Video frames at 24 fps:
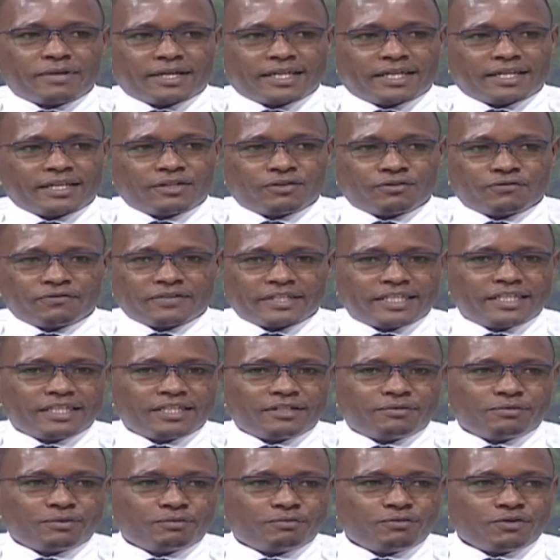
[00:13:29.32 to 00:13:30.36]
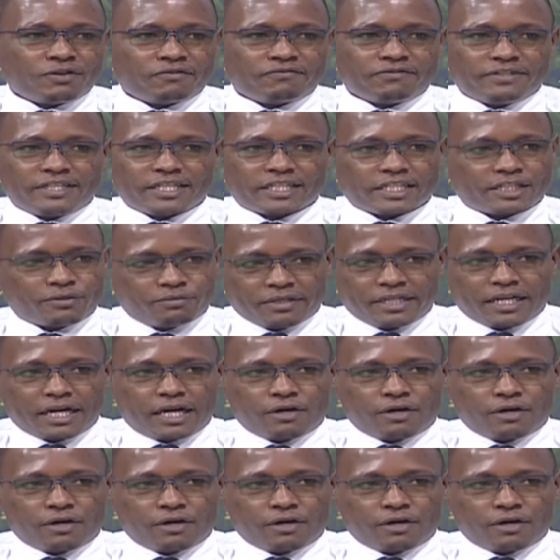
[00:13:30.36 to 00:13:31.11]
at the end of the day, maybe you have just been